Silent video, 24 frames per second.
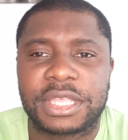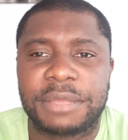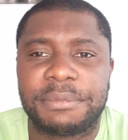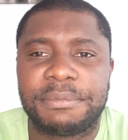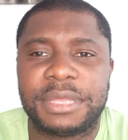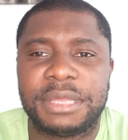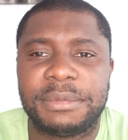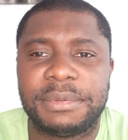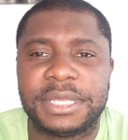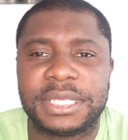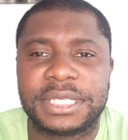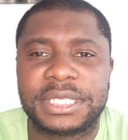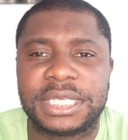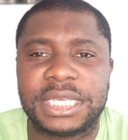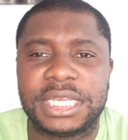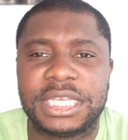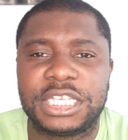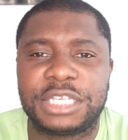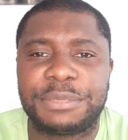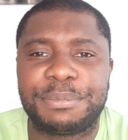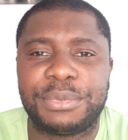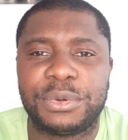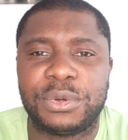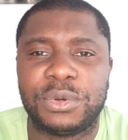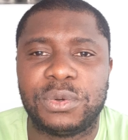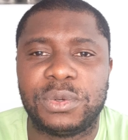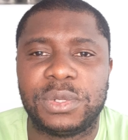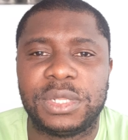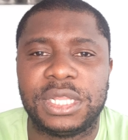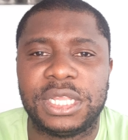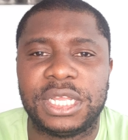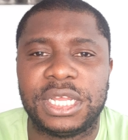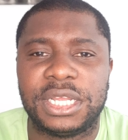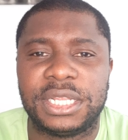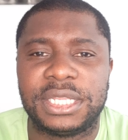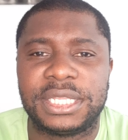BBC Sport
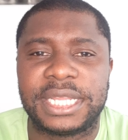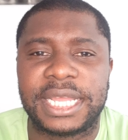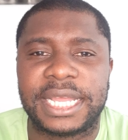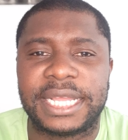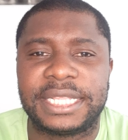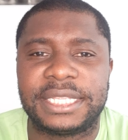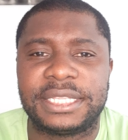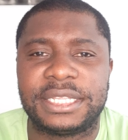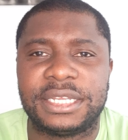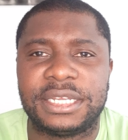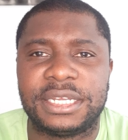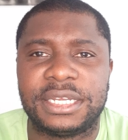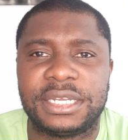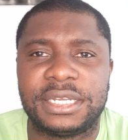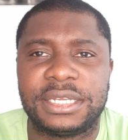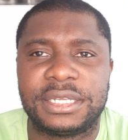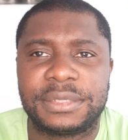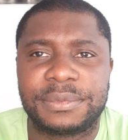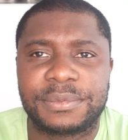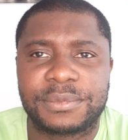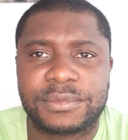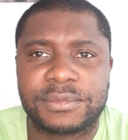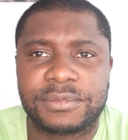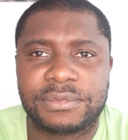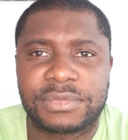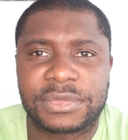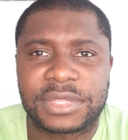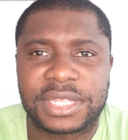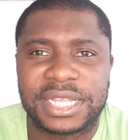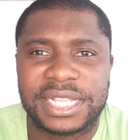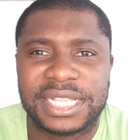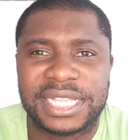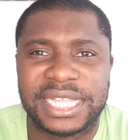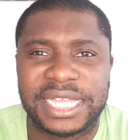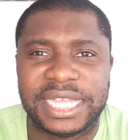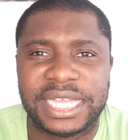learned that the
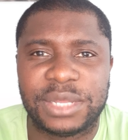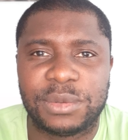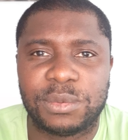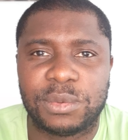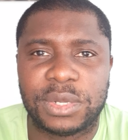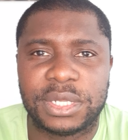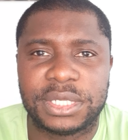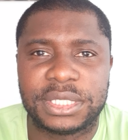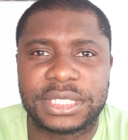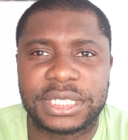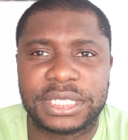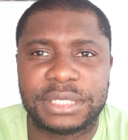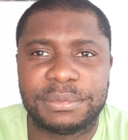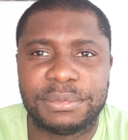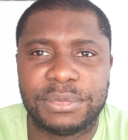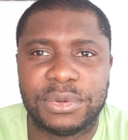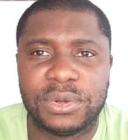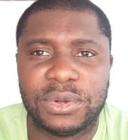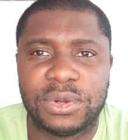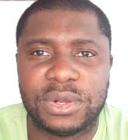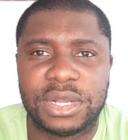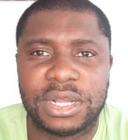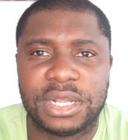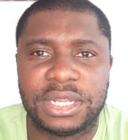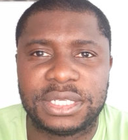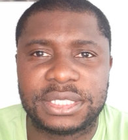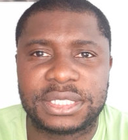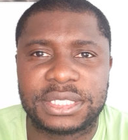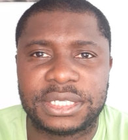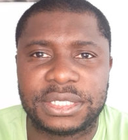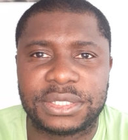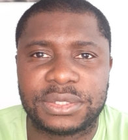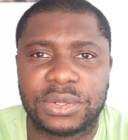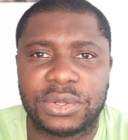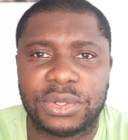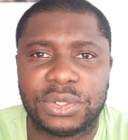league wanted more
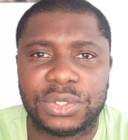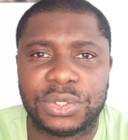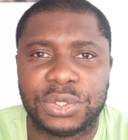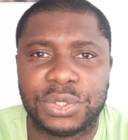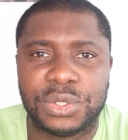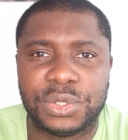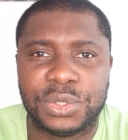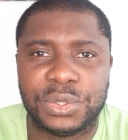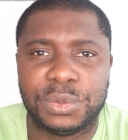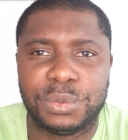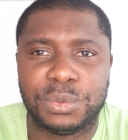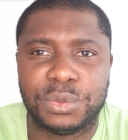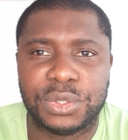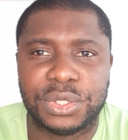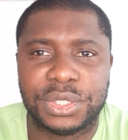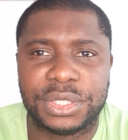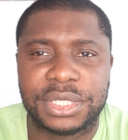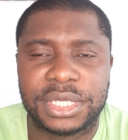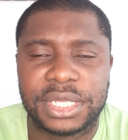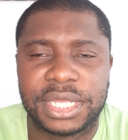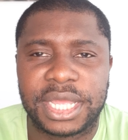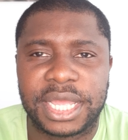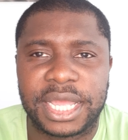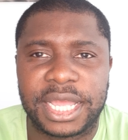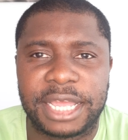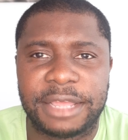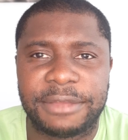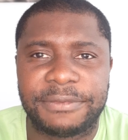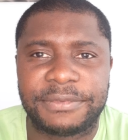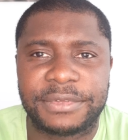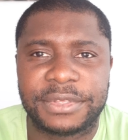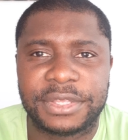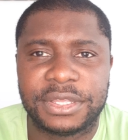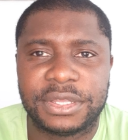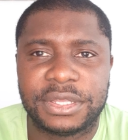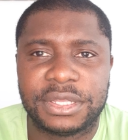answers on who would
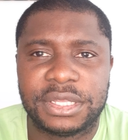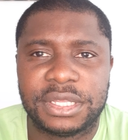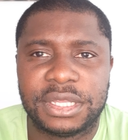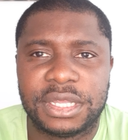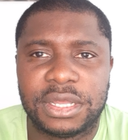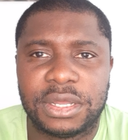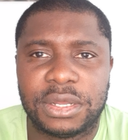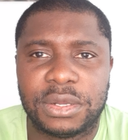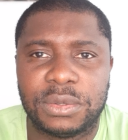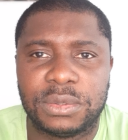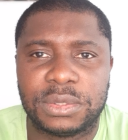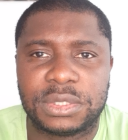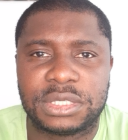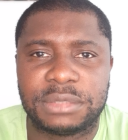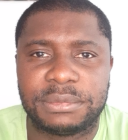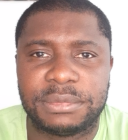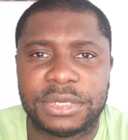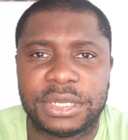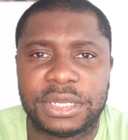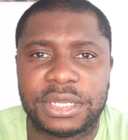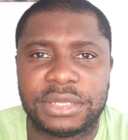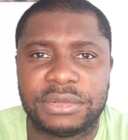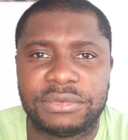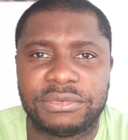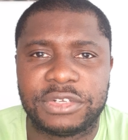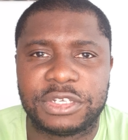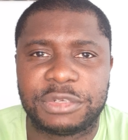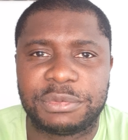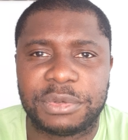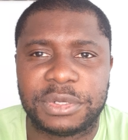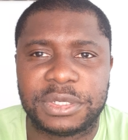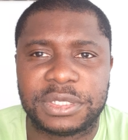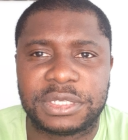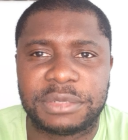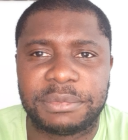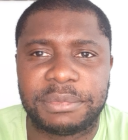have ultimate
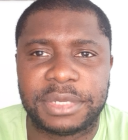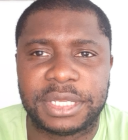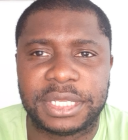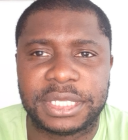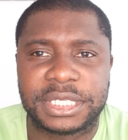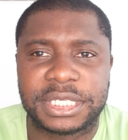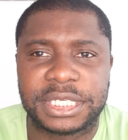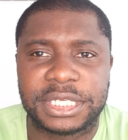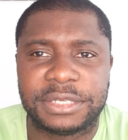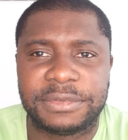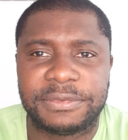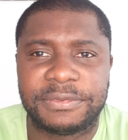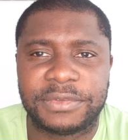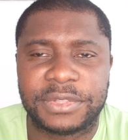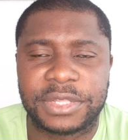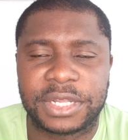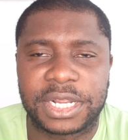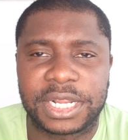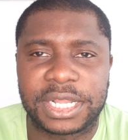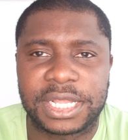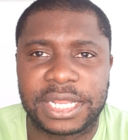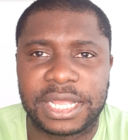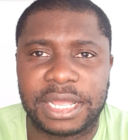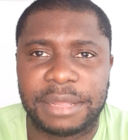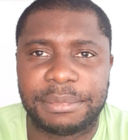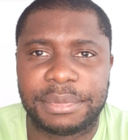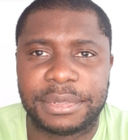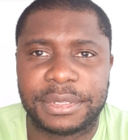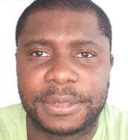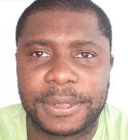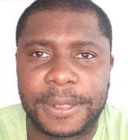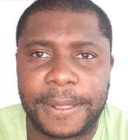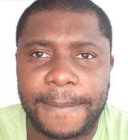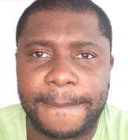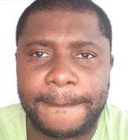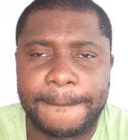responsibility for the club.
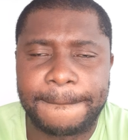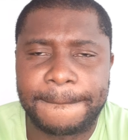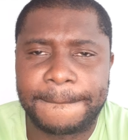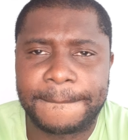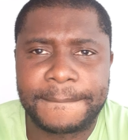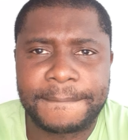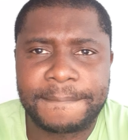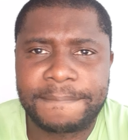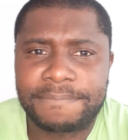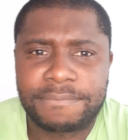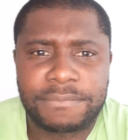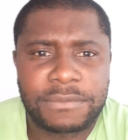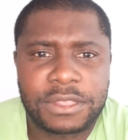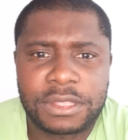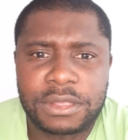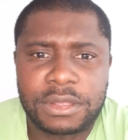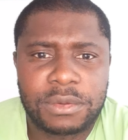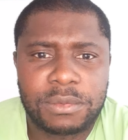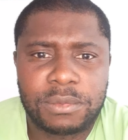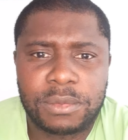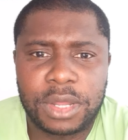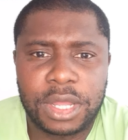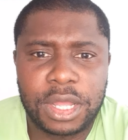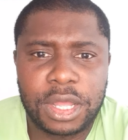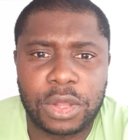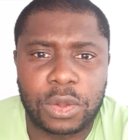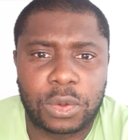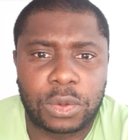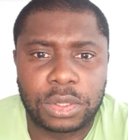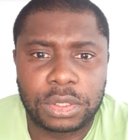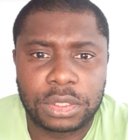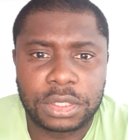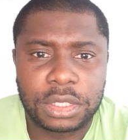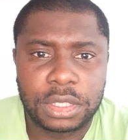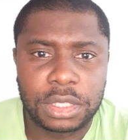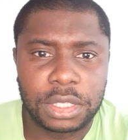
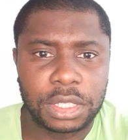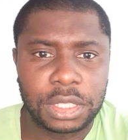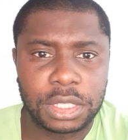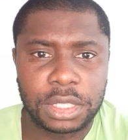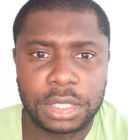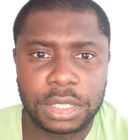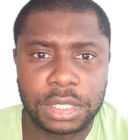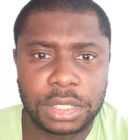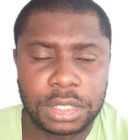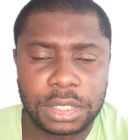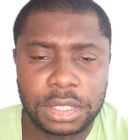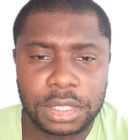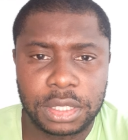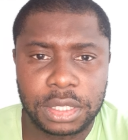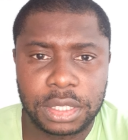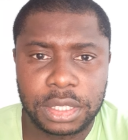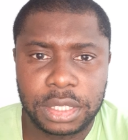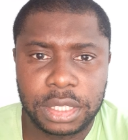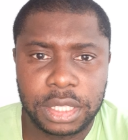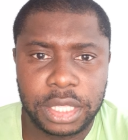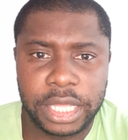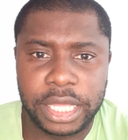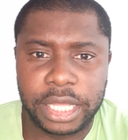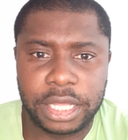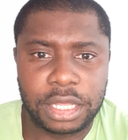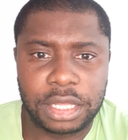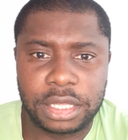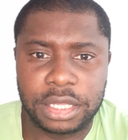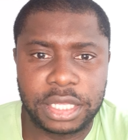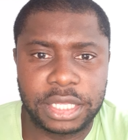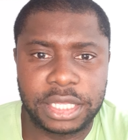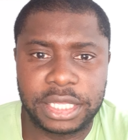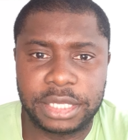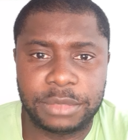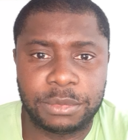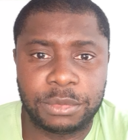Well,
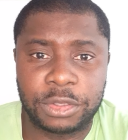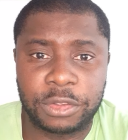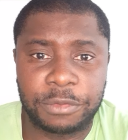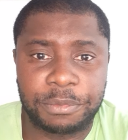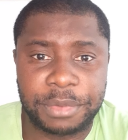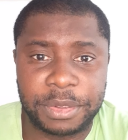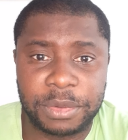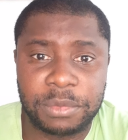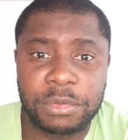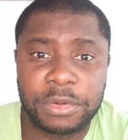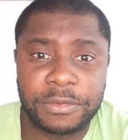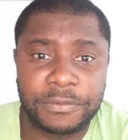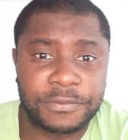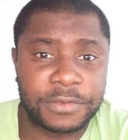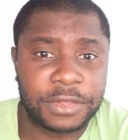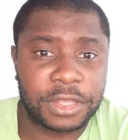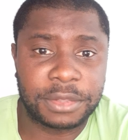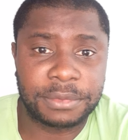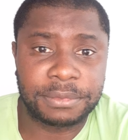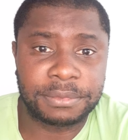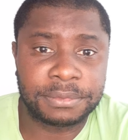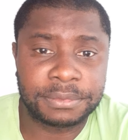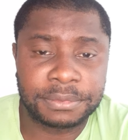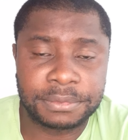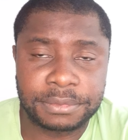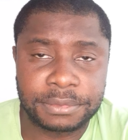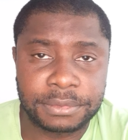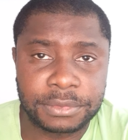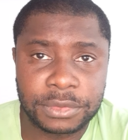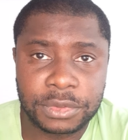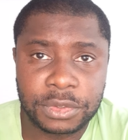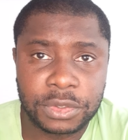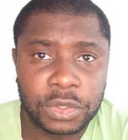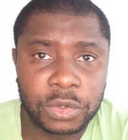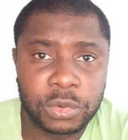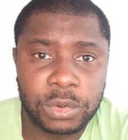it would have been with
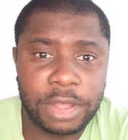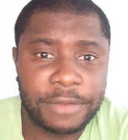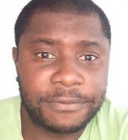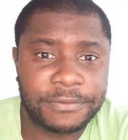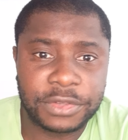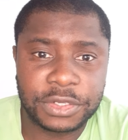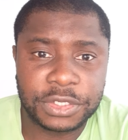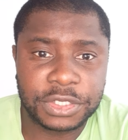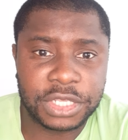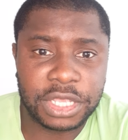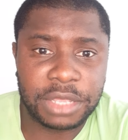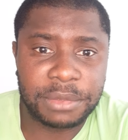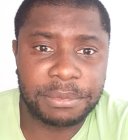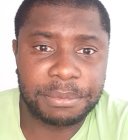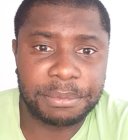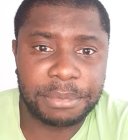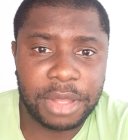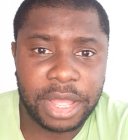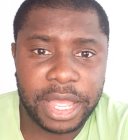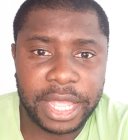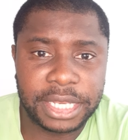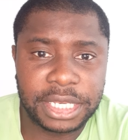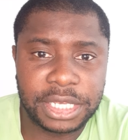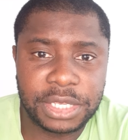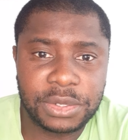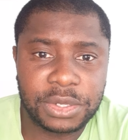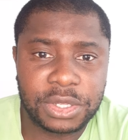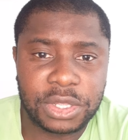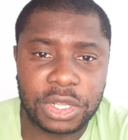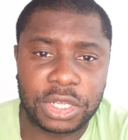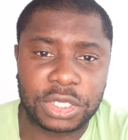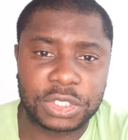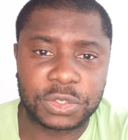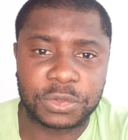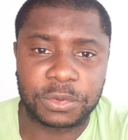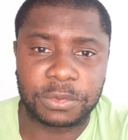whoever's buying
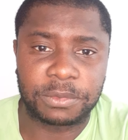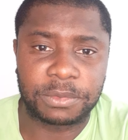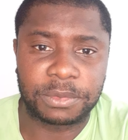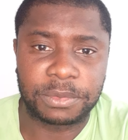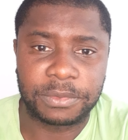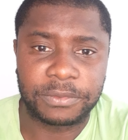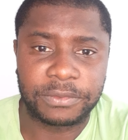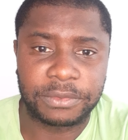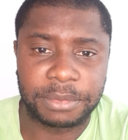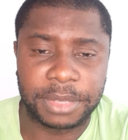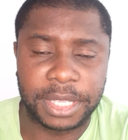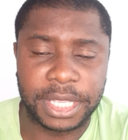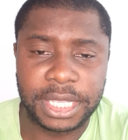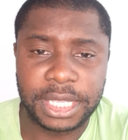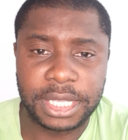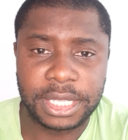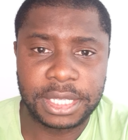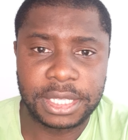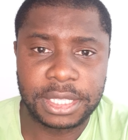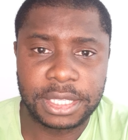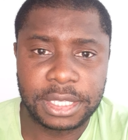Newcastle for me.